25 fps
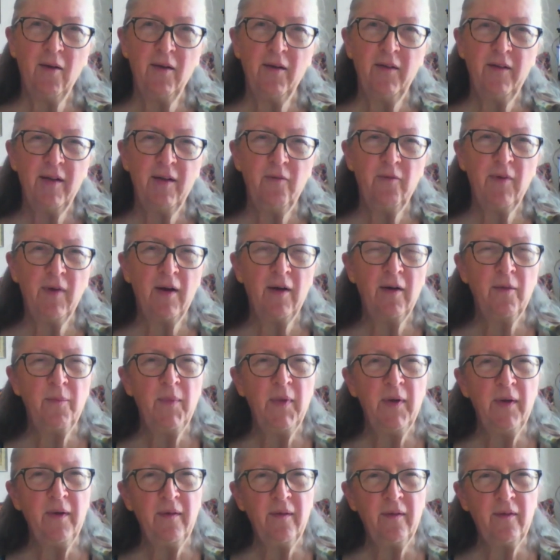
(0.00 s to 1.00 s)

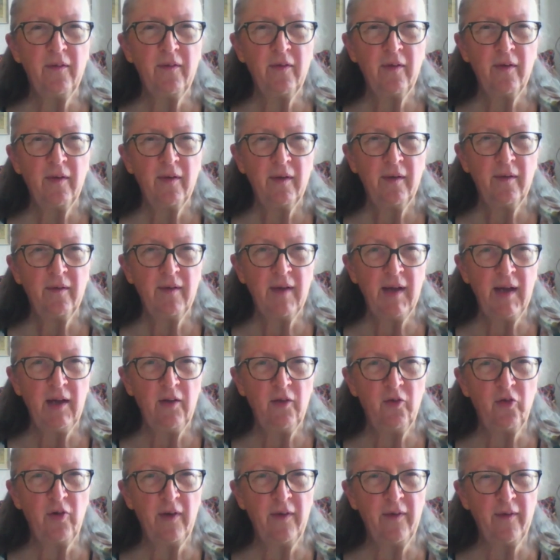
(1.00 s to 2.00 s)
environment
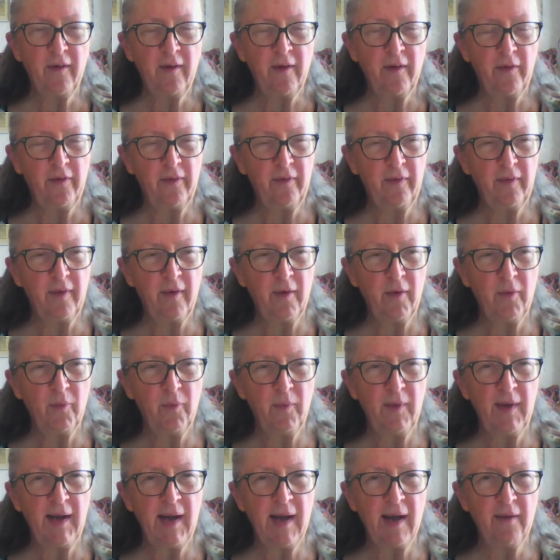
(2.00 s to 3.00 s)
teaches us that
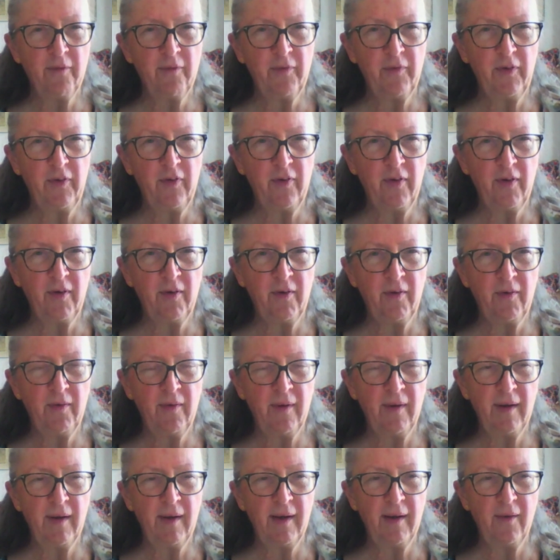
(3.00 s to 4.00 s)
we have
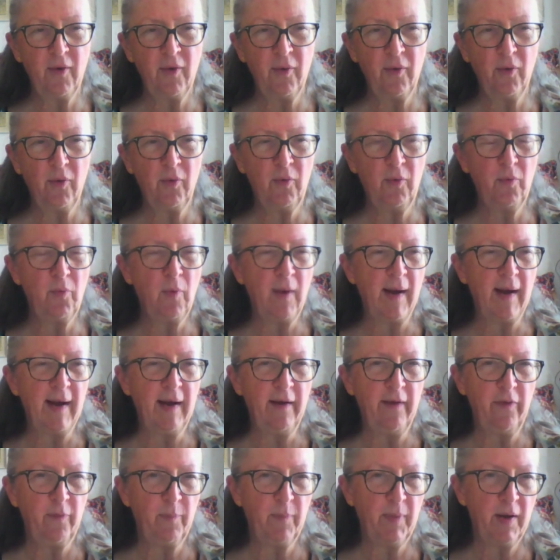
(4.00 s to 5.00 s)
to
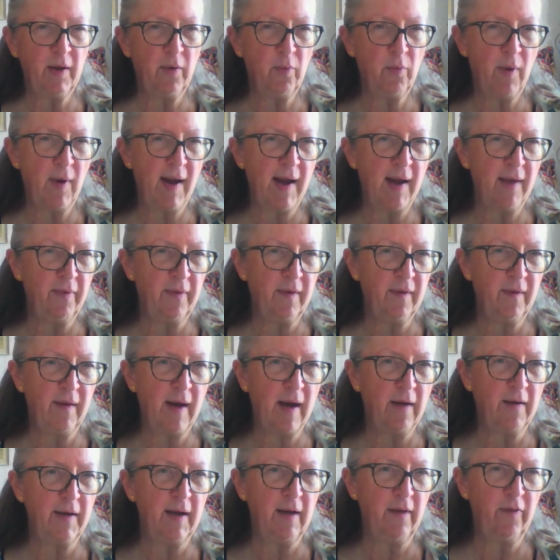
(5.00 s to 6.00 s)
always be aware that
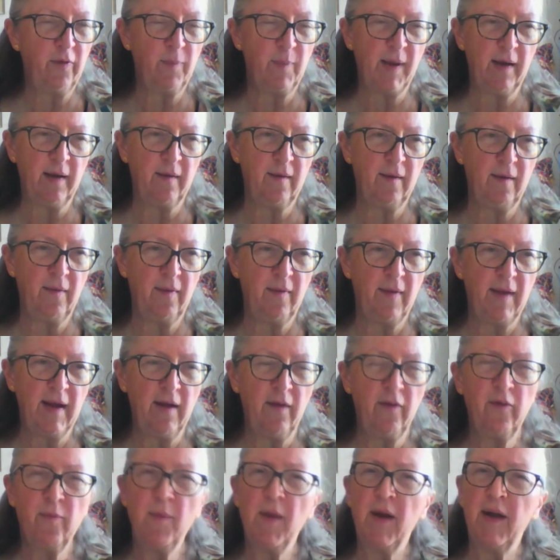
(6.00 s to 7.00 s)
unexpected
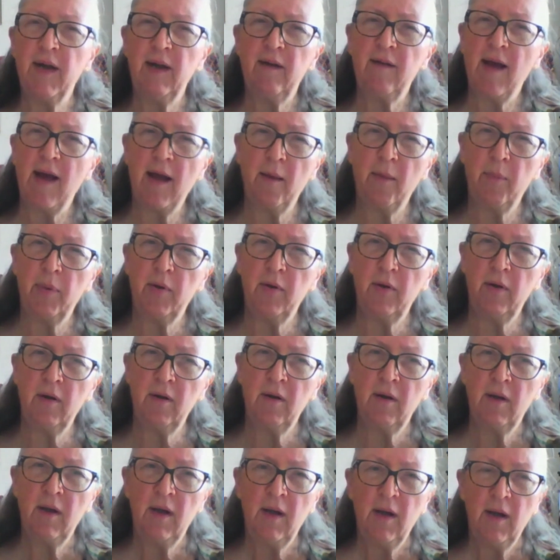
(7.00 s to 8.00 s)
things might
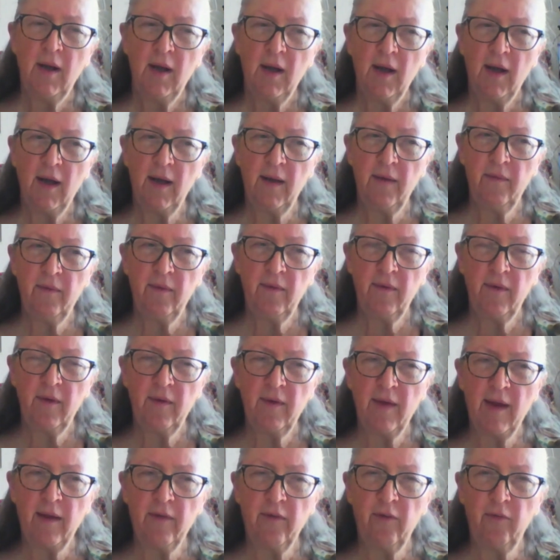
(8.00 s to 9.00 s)
happen, and
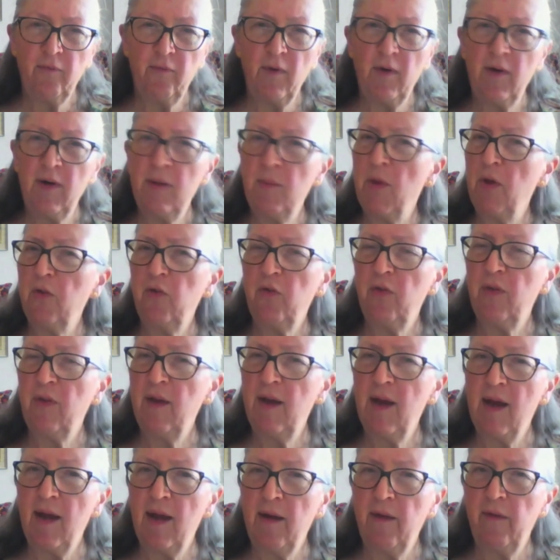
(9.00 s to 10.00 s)
that's very much the
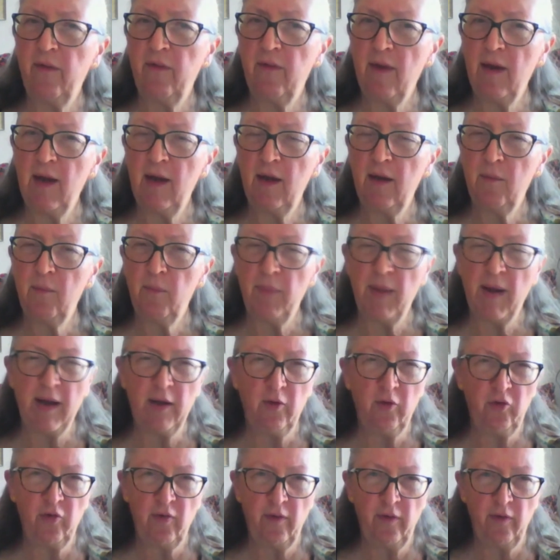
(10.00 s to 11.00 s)
case in
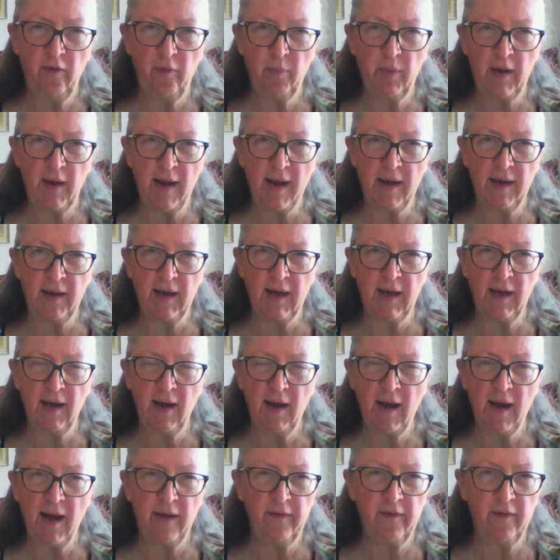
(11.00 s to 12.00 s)
pensions
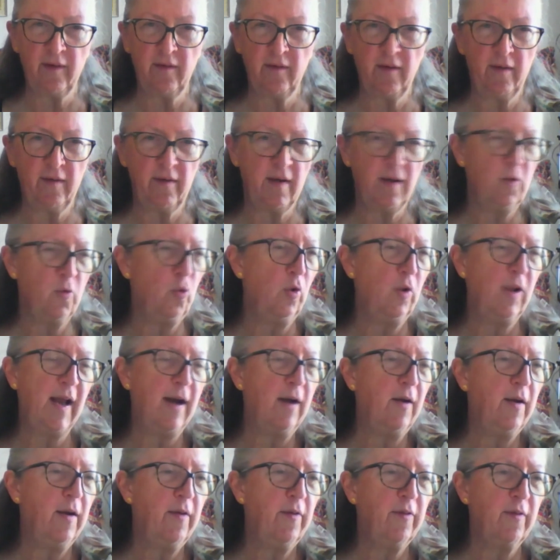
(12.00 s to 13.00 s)
planning as it is in all
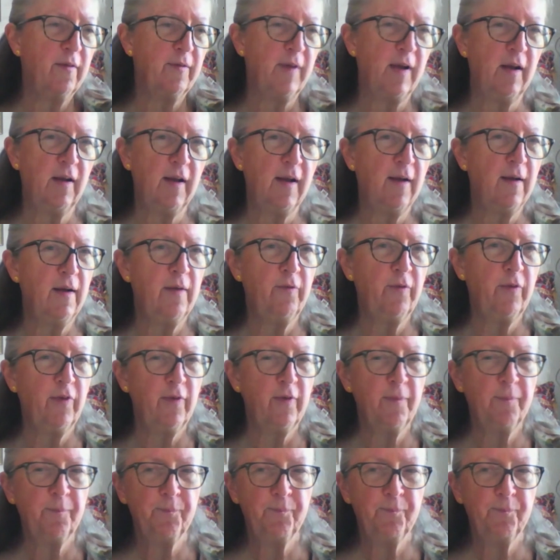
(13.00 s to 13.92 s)
areas of our lives.